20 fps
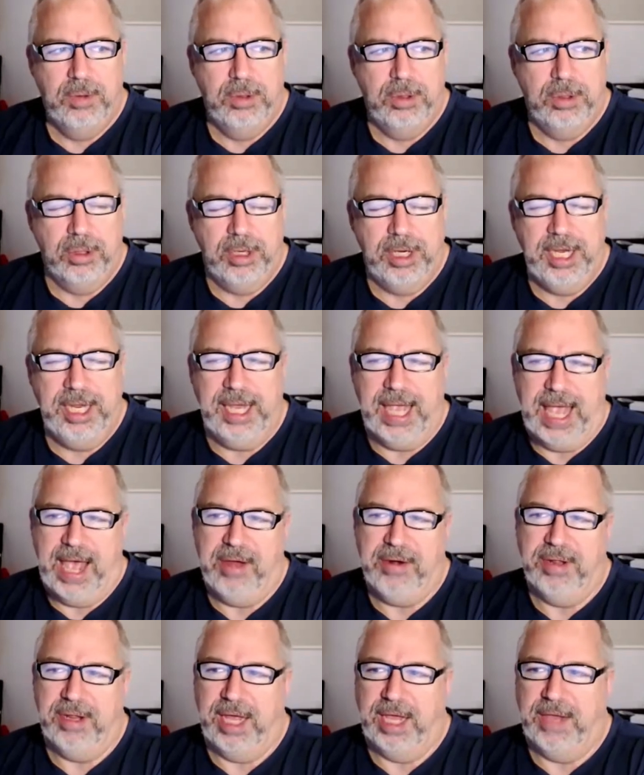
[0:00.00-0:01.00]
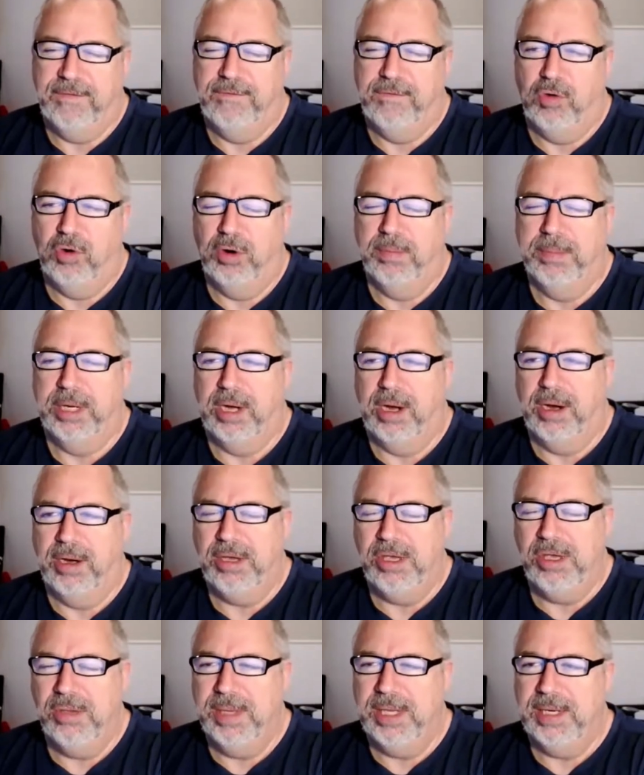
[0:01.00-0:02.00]
learning how to like form an
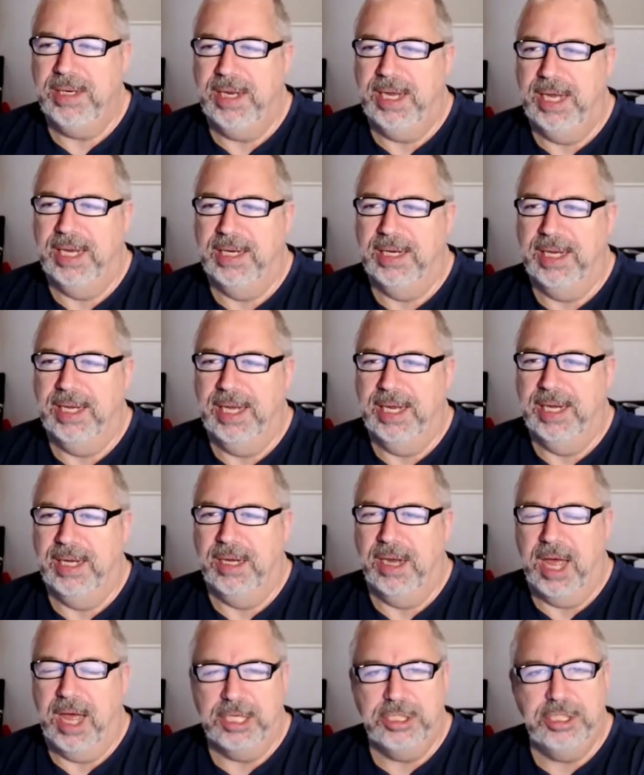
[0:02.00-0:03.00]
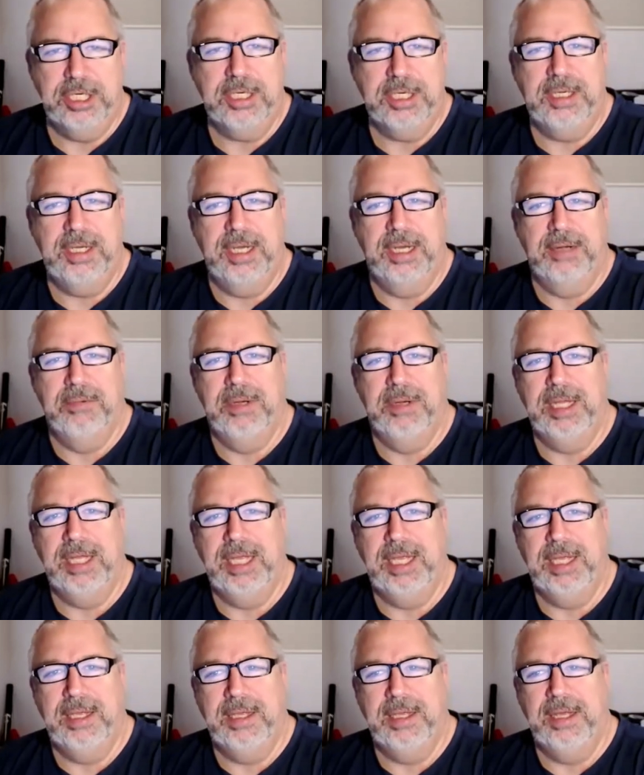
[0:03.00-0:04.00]
argument and and logic and
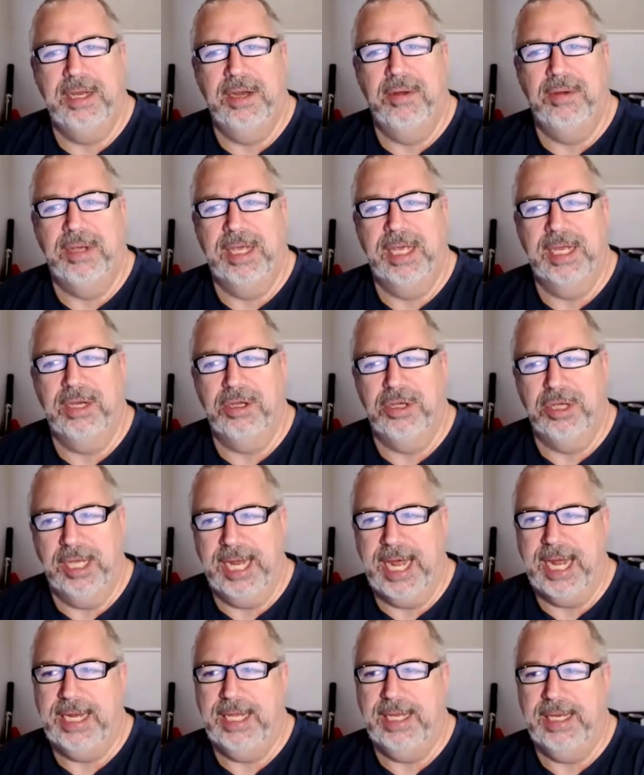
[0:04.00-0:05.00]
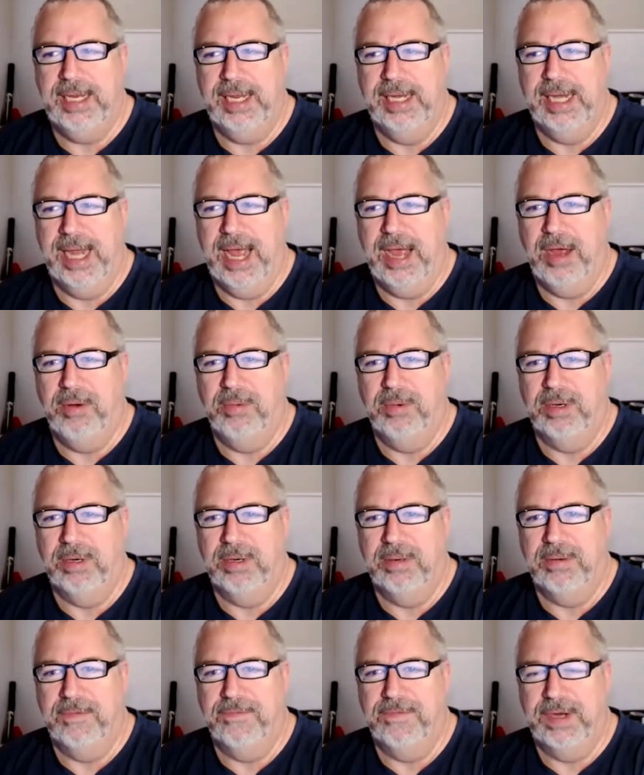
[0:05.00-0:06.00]
really you know get good at it and now
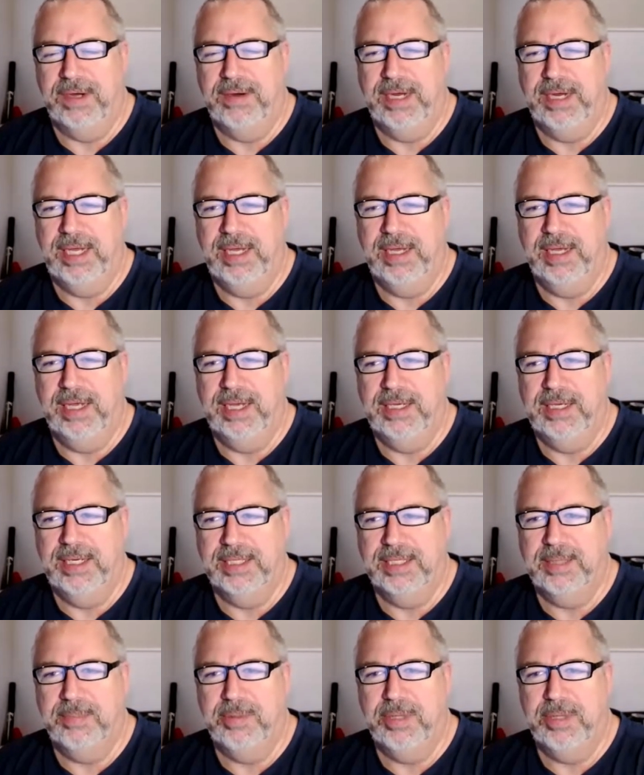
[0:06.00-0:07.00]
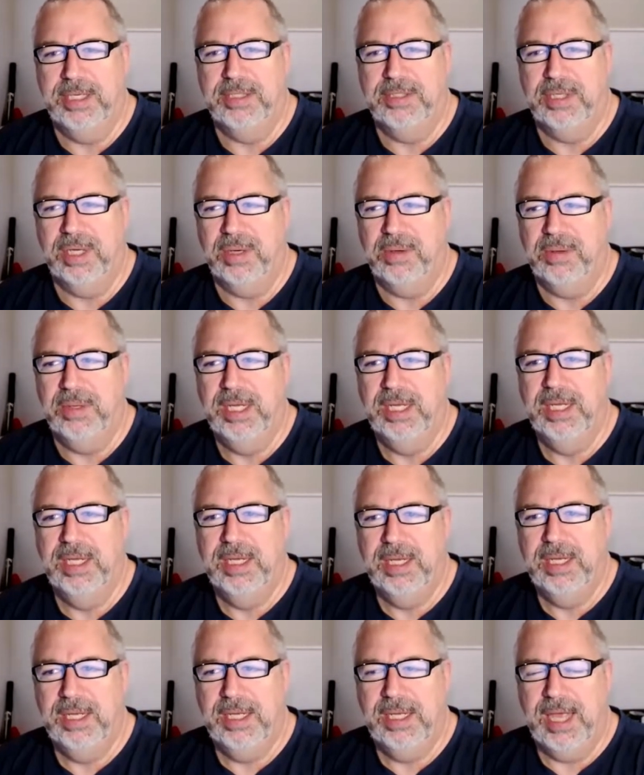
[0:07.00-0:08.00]
we're very undisciplined so
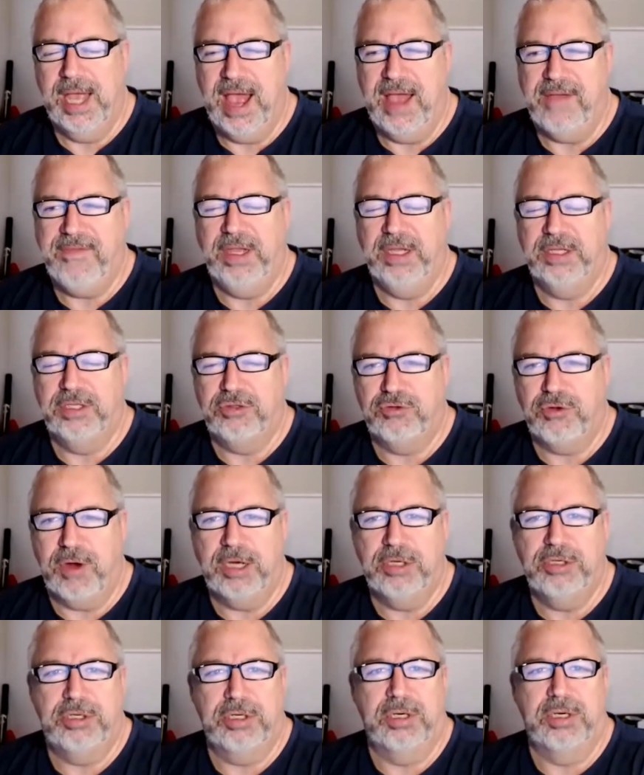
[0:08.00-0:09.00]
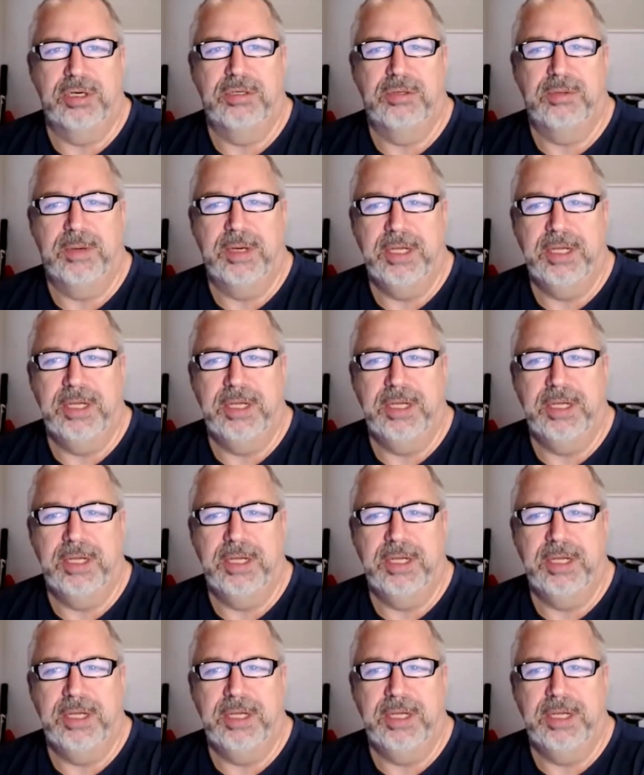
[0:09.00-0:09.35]
having structure to